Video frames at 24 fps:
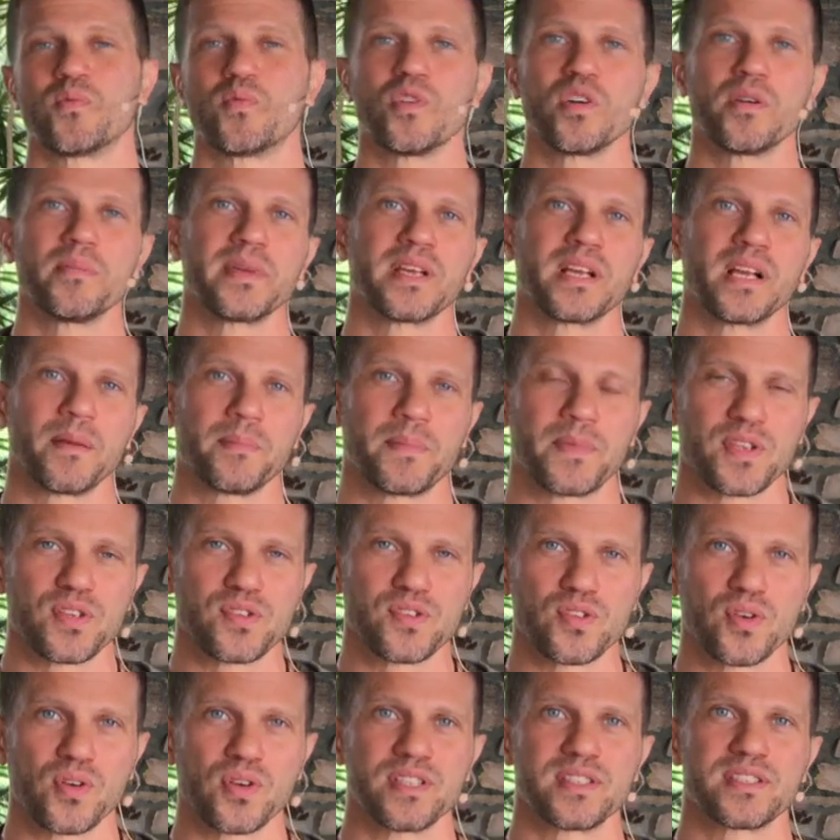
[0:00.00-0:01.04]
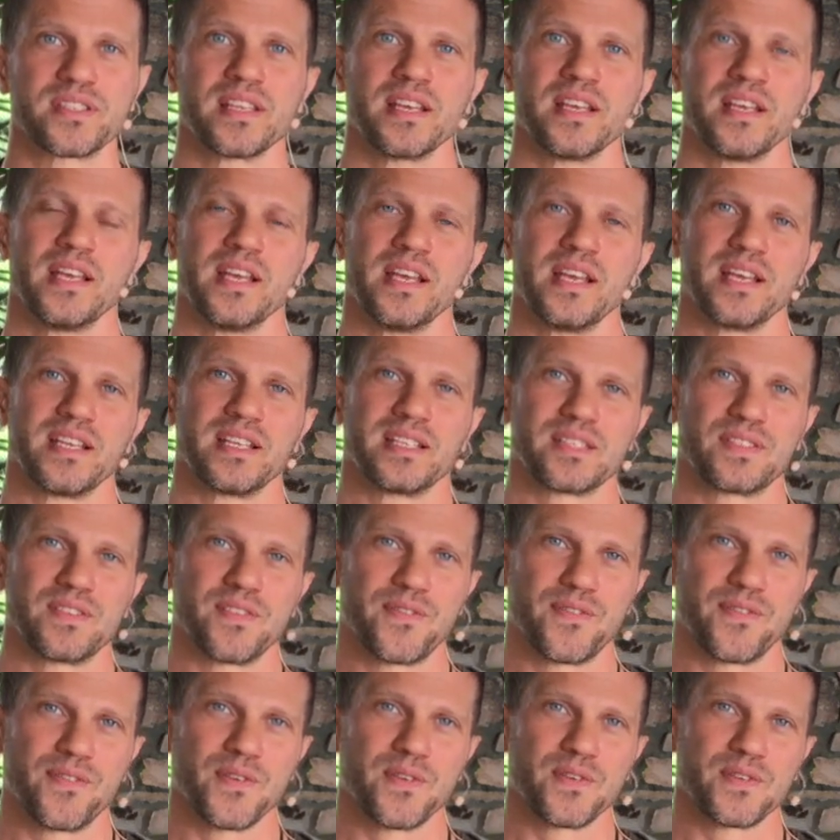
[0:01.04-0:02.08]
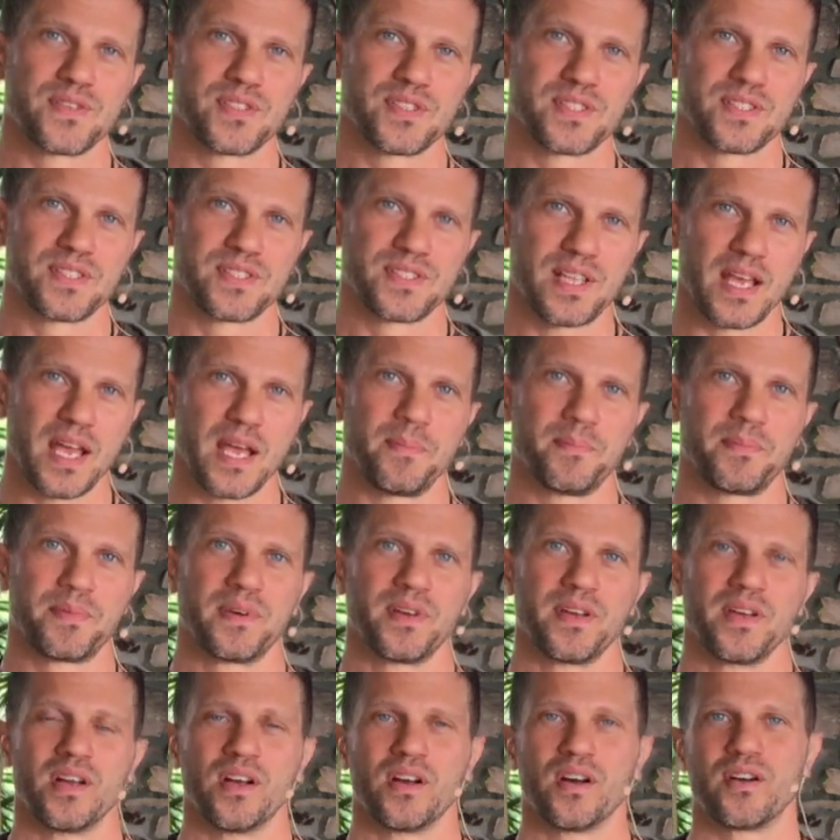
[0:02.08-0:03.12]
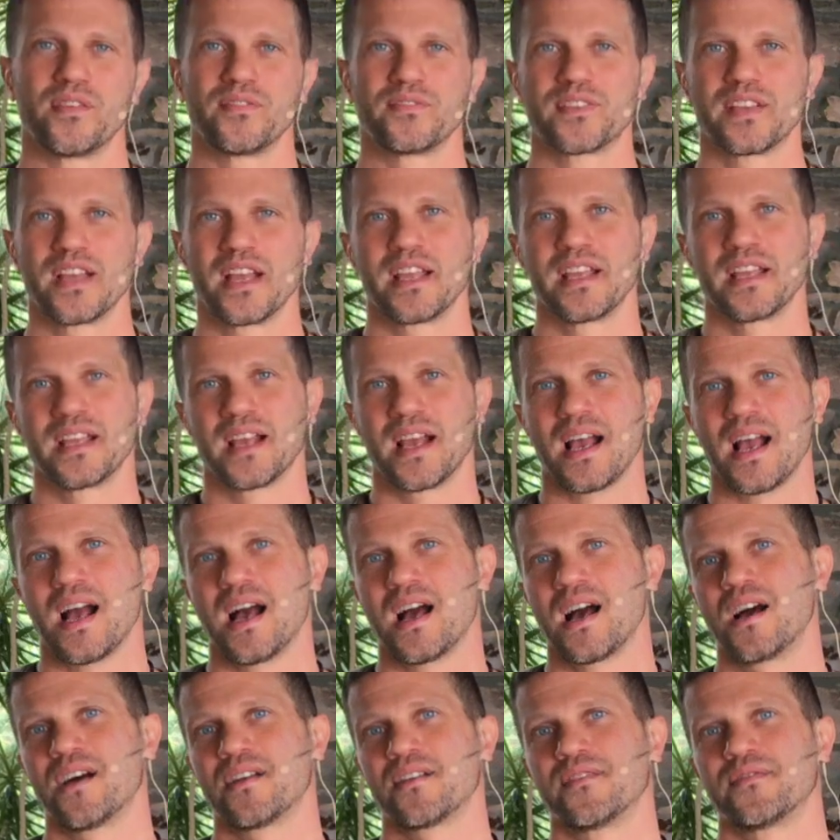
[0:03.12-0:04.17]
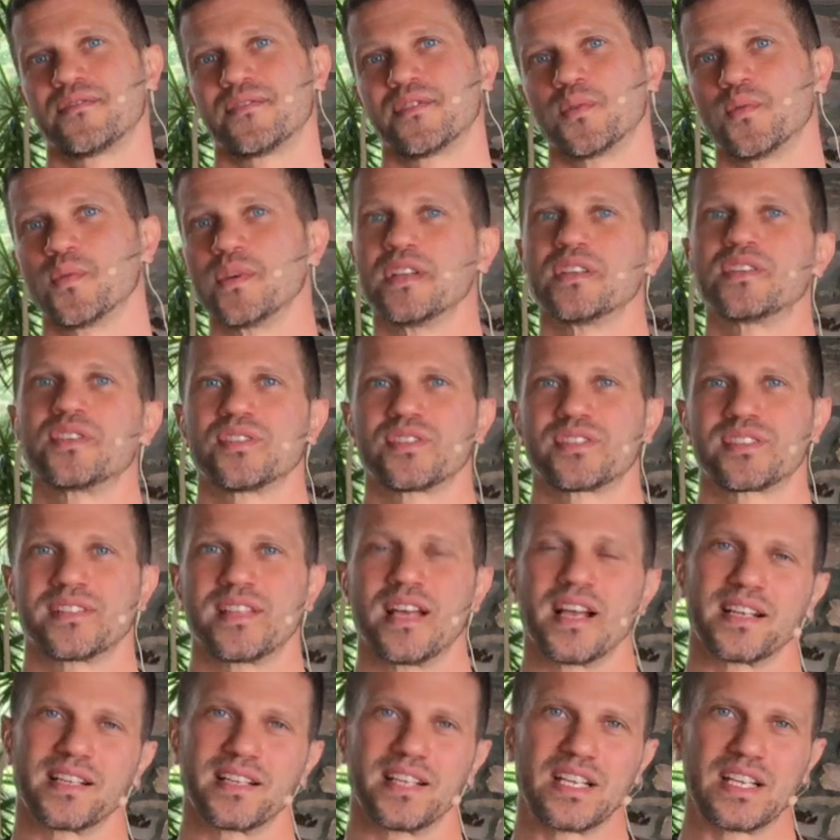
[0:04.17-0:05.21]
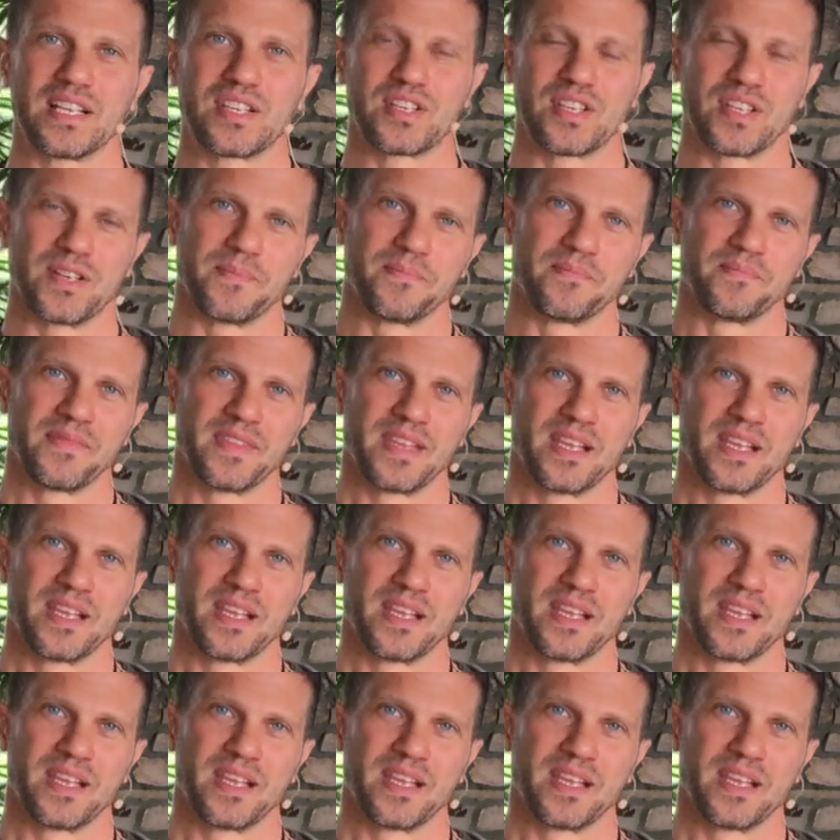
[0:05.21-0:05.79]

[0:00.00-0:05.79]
Warming up the joints is the first step of getting out of the winter stagnation.